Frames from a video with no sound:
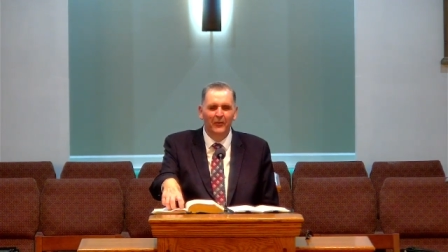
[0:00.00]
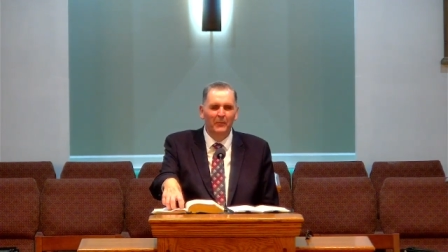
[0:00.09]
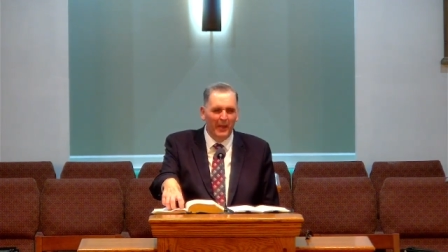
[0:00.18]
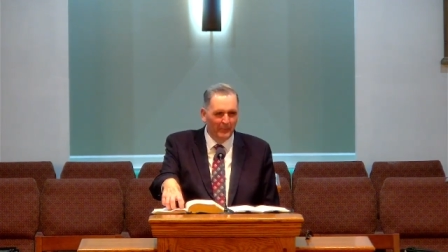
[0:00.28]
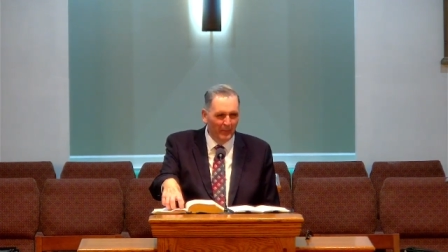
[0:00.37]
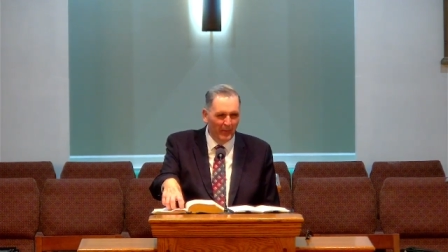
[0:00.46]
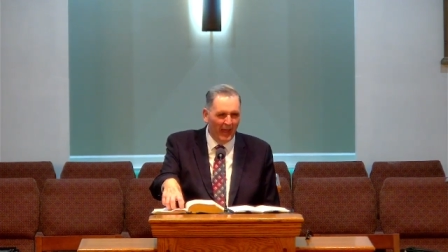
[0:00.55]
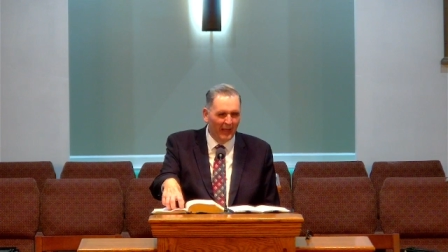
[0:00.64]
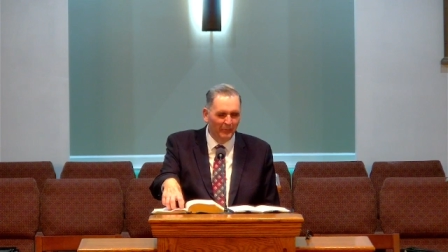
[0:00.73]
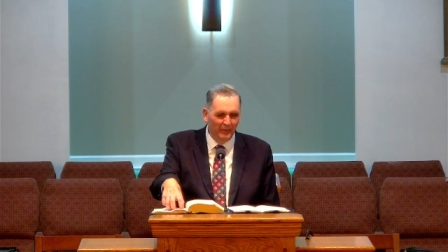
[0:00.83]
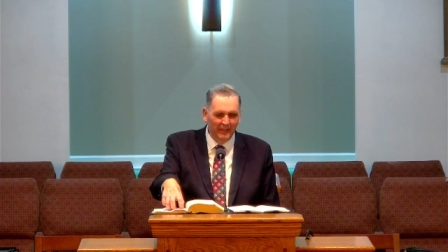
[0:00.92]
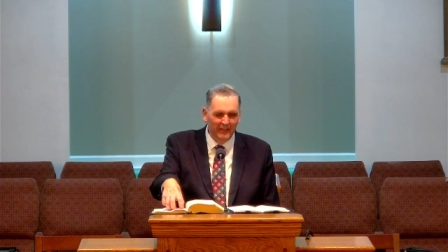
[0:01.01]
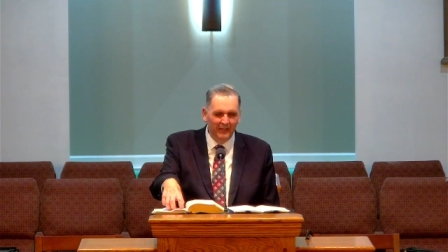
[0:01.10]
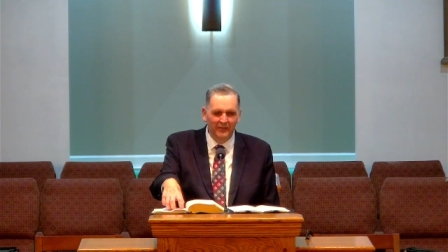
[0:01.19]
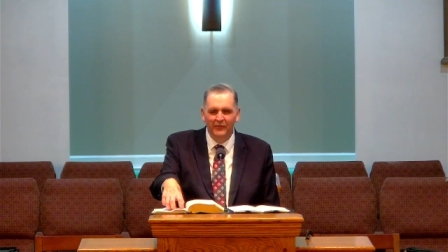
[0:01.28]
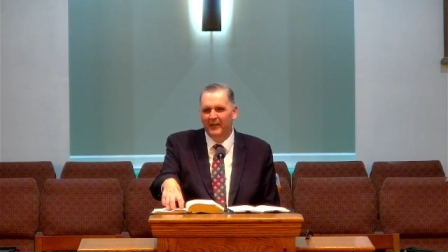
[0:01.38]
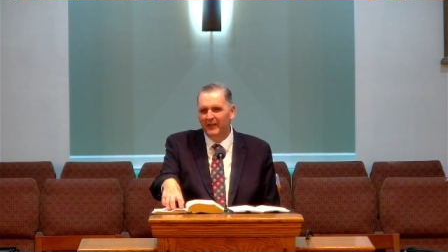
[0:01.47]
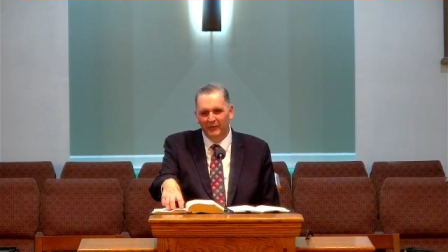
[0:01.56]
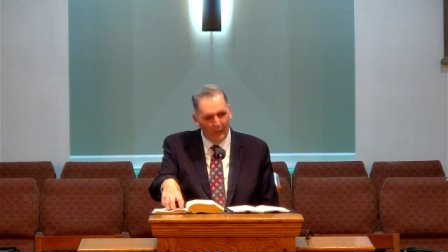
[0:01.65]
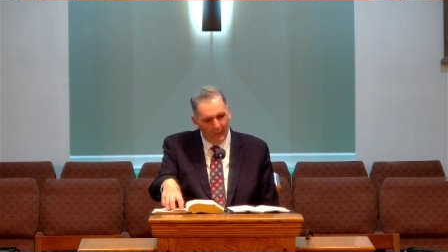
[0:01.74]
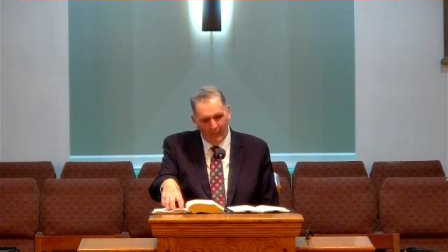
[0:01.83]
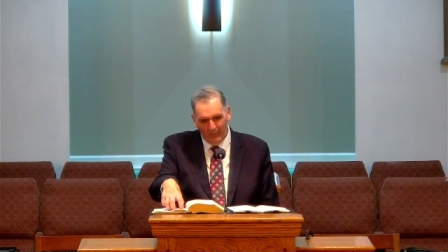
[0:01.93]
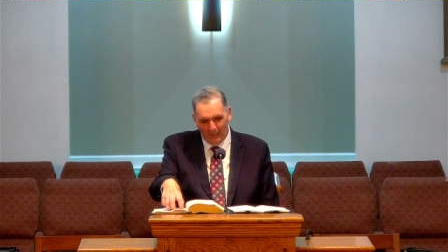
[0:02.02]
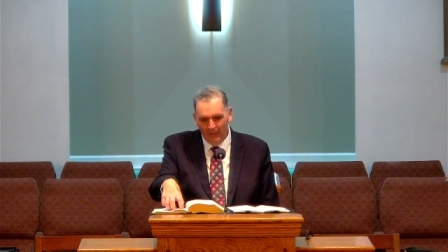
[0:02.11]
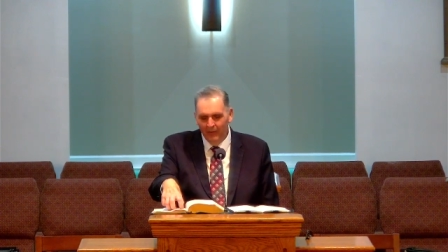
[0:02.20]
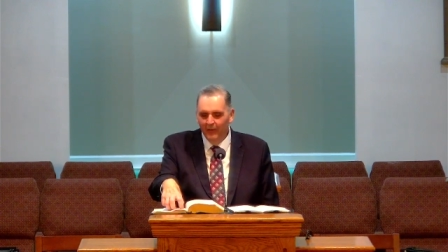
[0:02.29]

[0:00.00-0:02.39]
paper bag bleeds and it's horrible